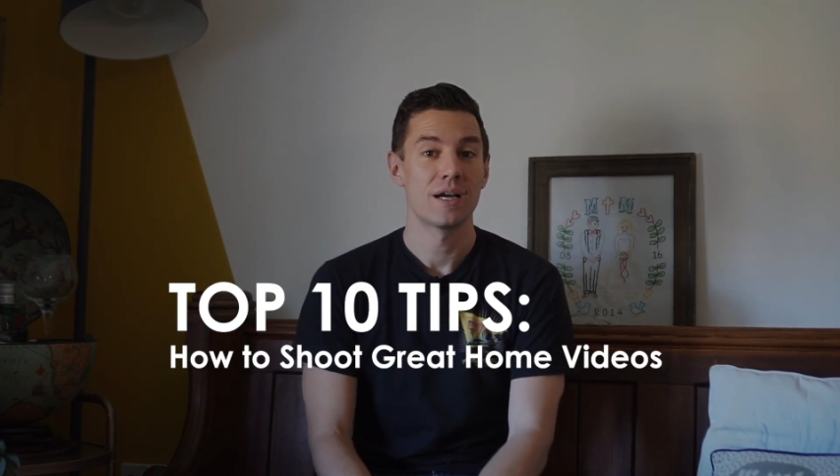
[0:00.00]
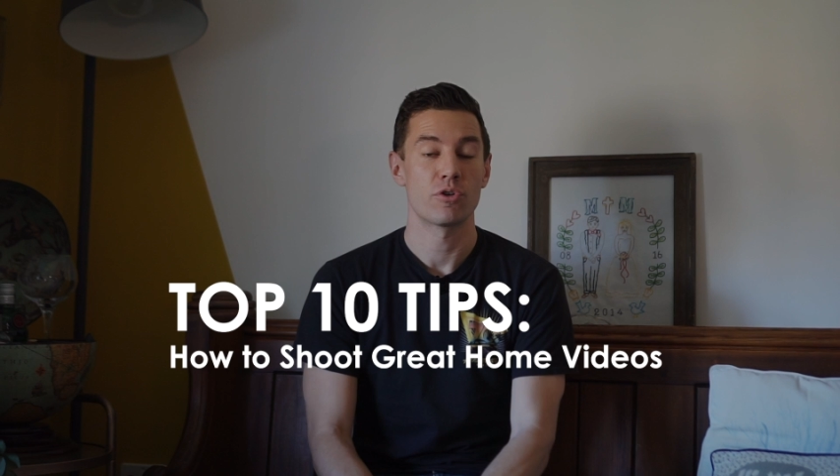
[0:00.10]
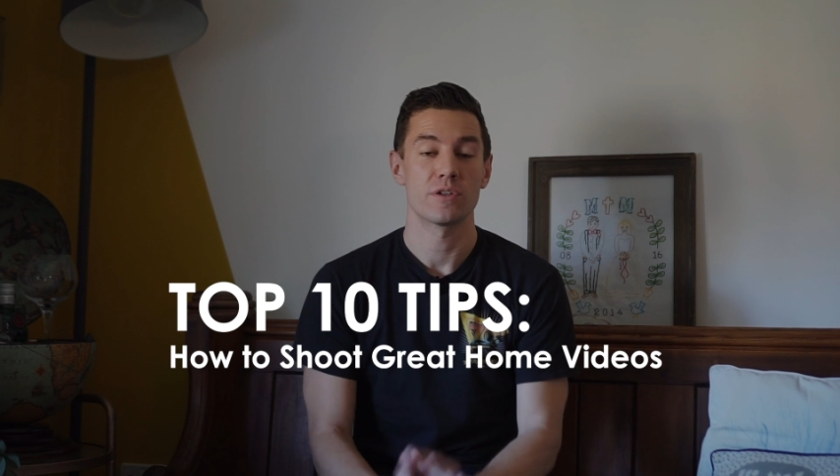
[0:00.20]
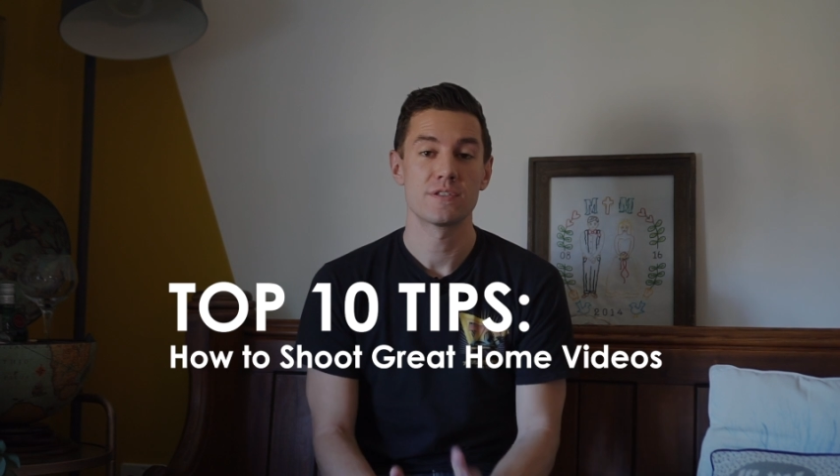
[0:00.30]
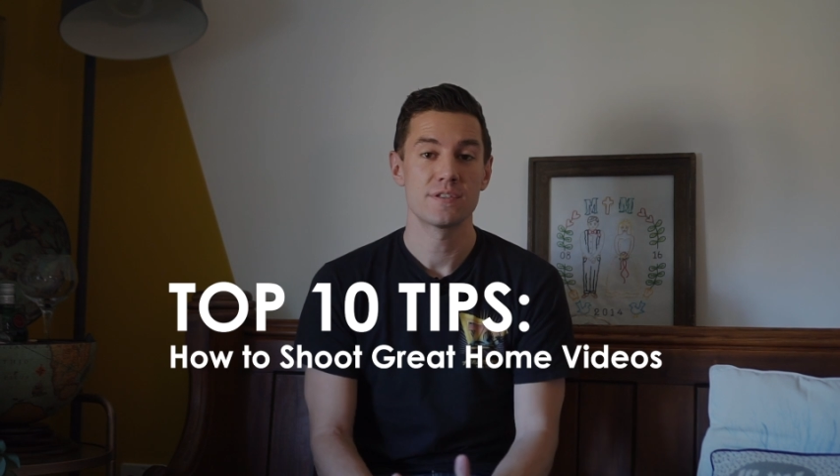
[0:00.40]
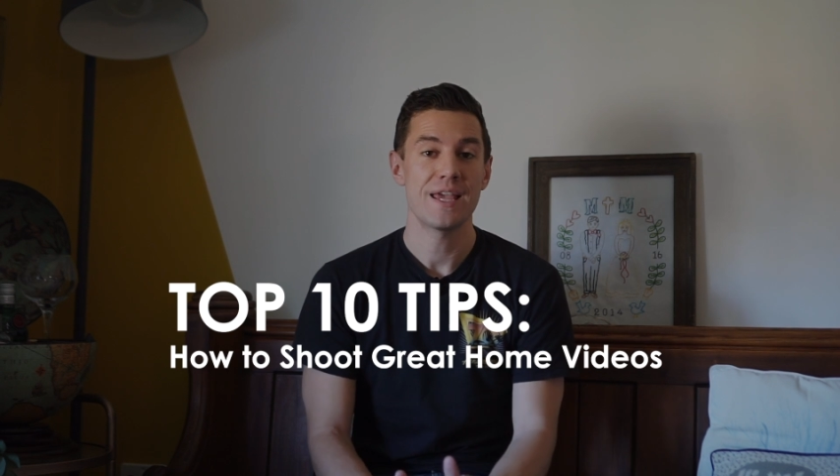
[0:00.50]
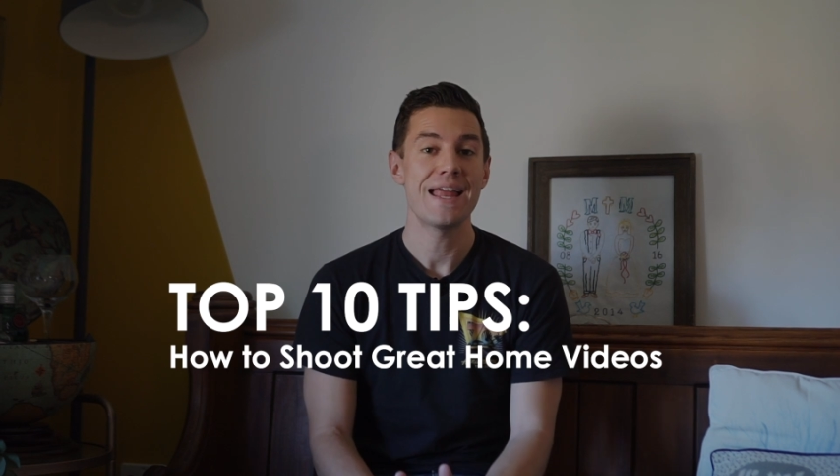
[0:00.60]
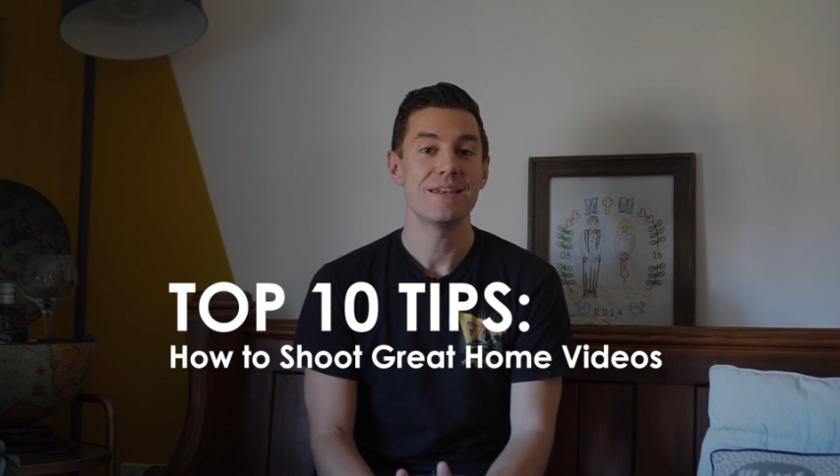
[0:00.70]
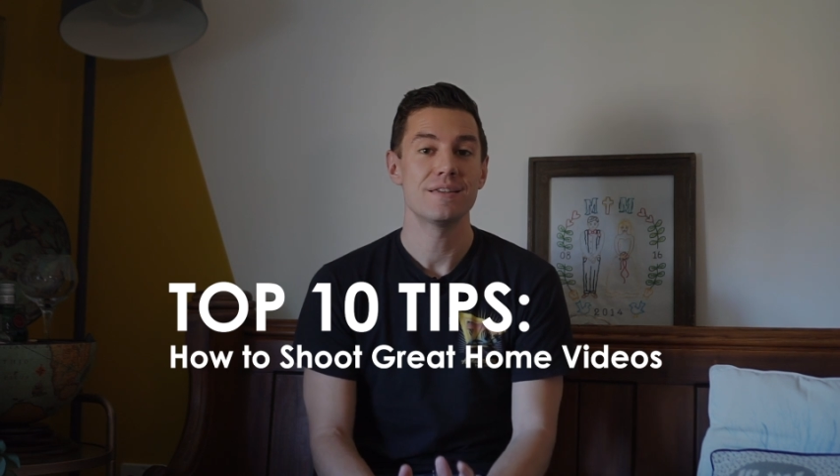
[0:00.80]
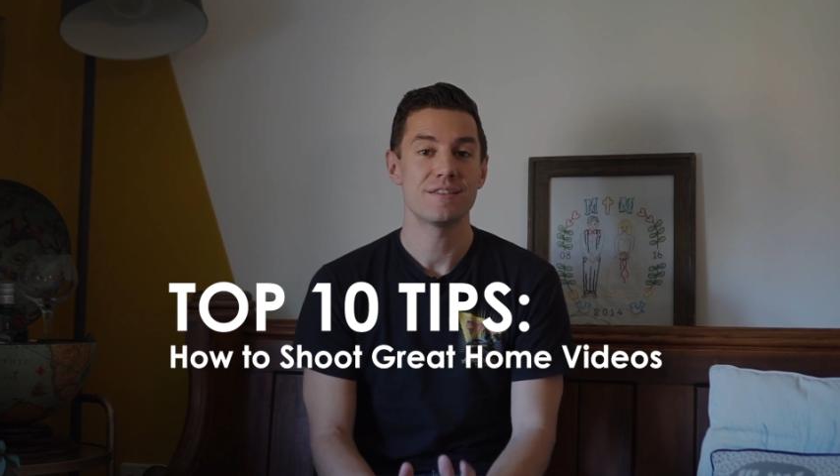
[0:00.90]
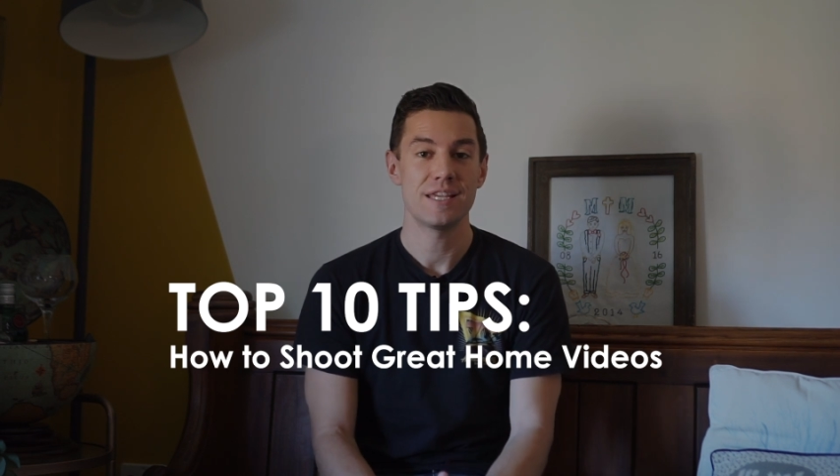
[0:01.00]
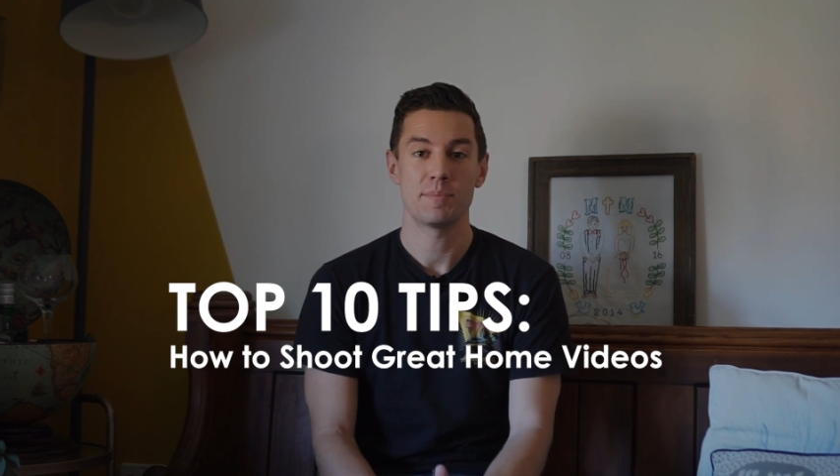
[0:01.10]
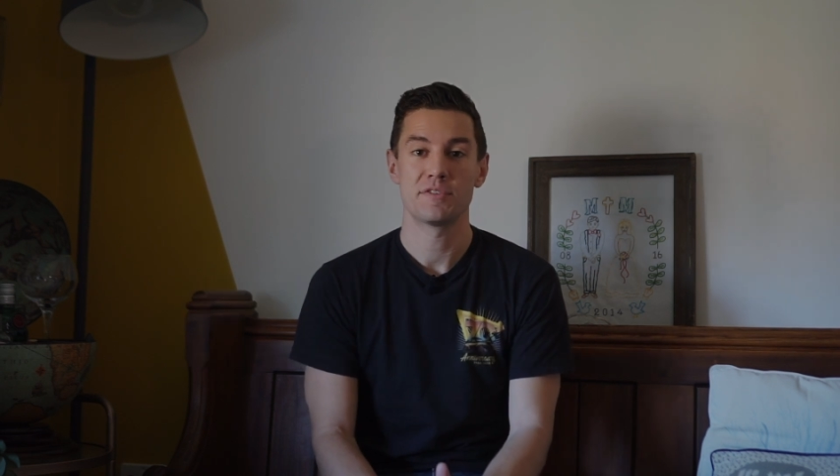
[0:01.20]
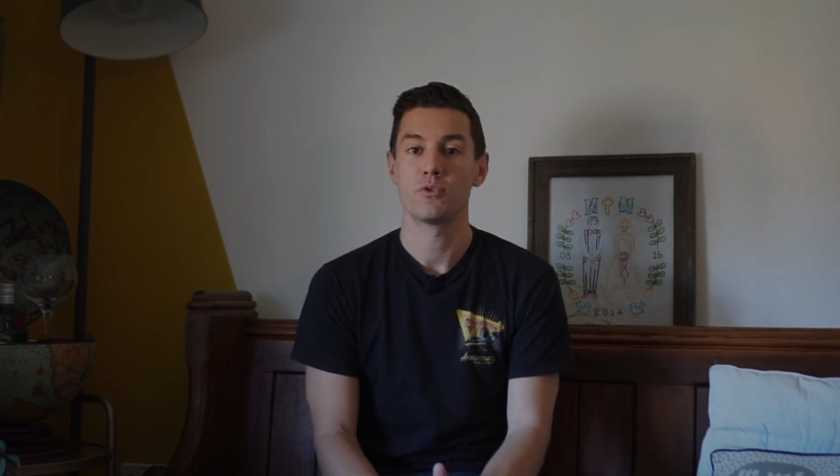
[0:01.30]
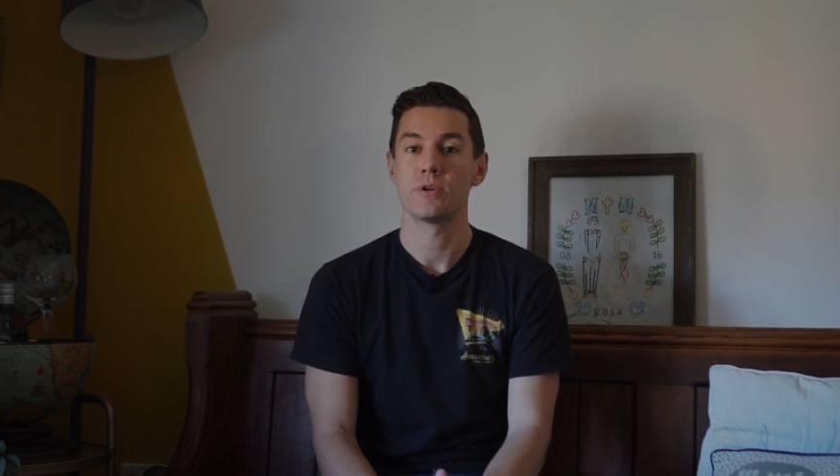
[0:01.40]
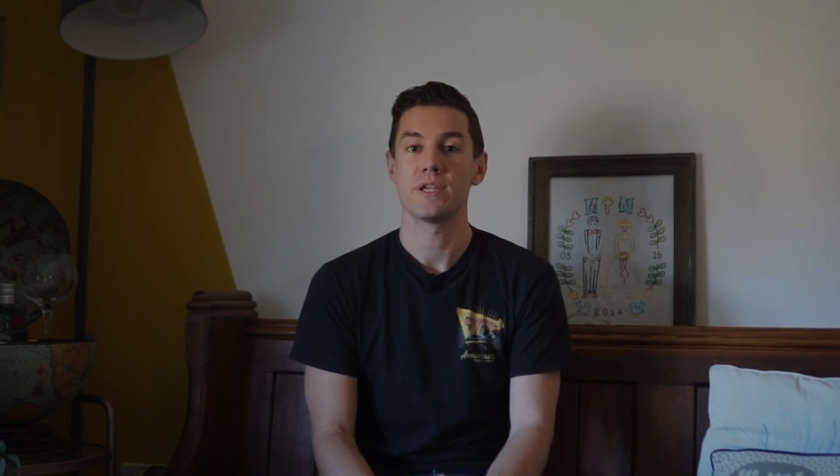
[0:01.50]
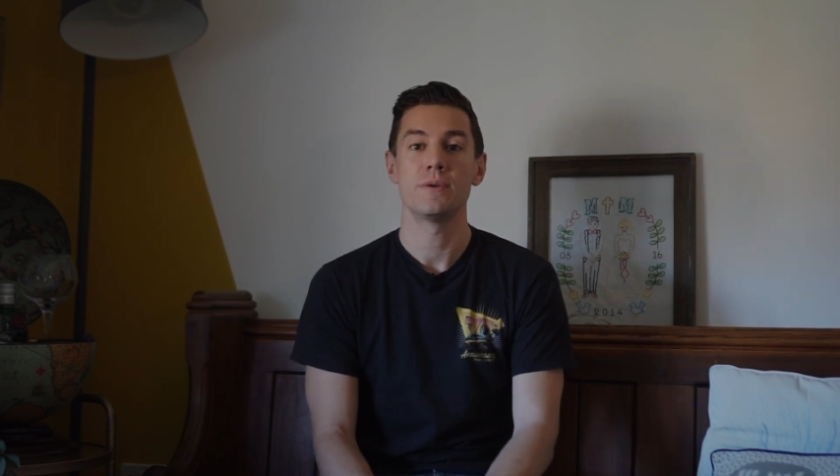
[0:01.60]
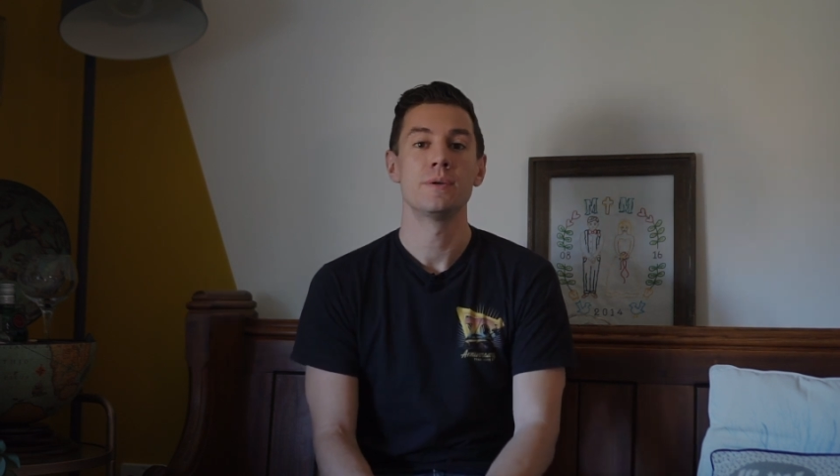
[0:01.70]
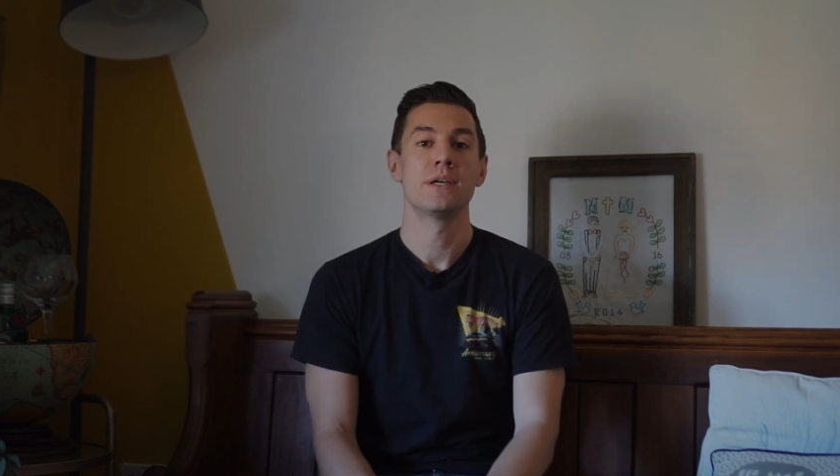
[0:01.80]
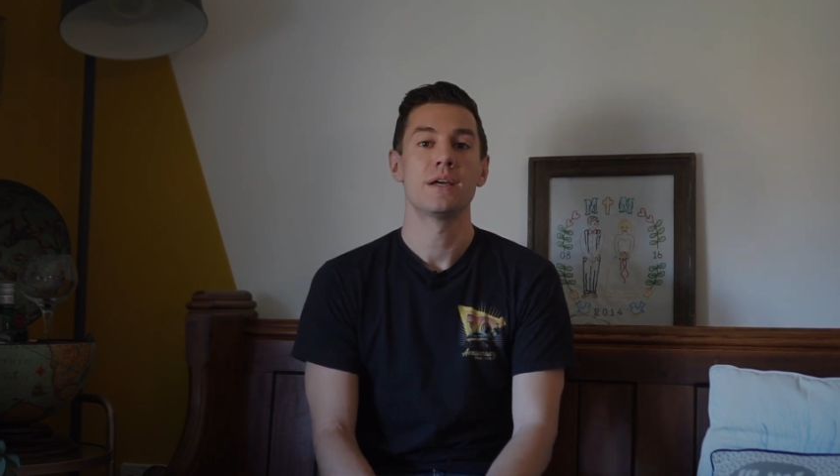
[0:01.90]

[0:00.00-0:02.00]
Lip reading: I've got 10 tips for you